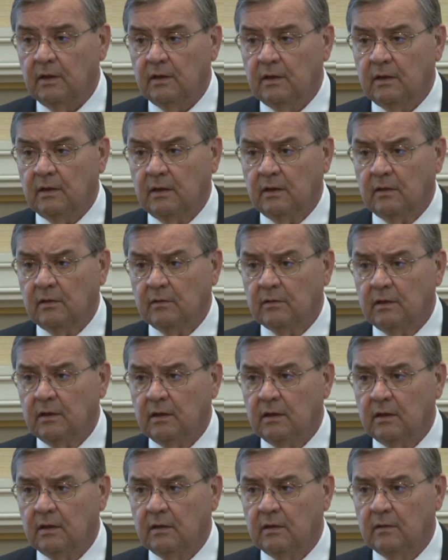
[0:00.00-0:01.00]
uh,
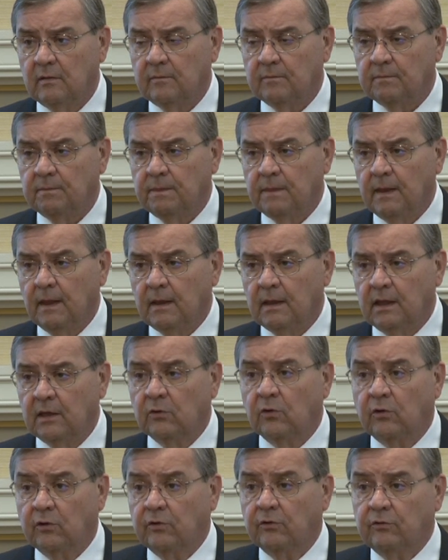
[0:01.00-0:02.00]
uh
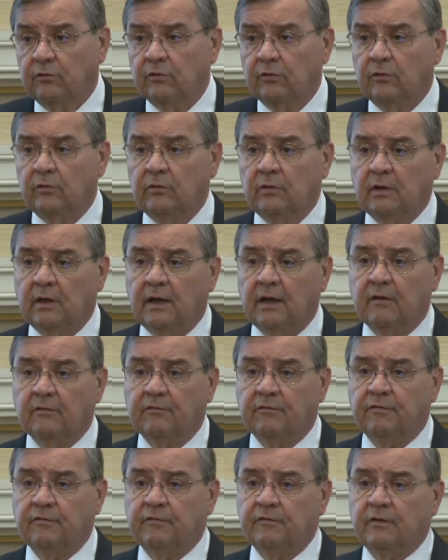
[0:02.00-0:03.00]
in order to
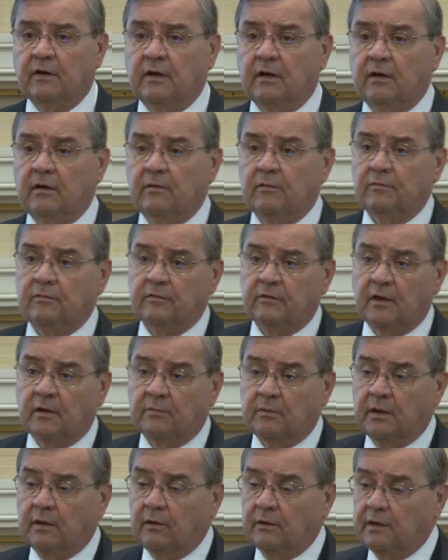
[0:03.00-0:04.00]
have uh,
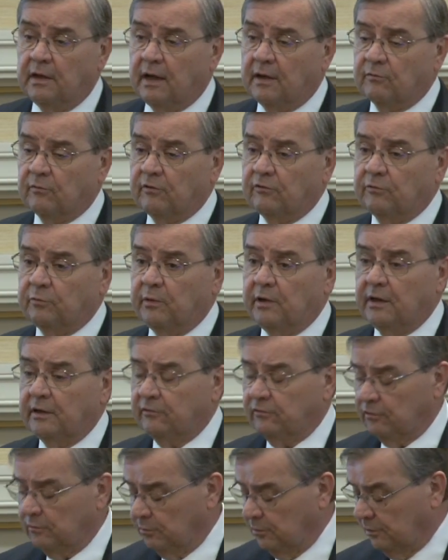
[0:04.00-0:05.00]
them held not
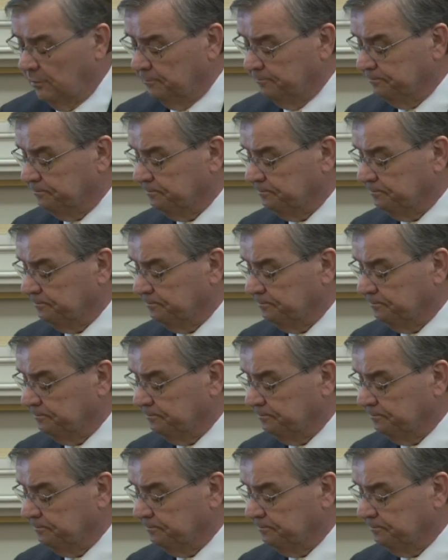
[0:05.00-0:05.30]
responsible.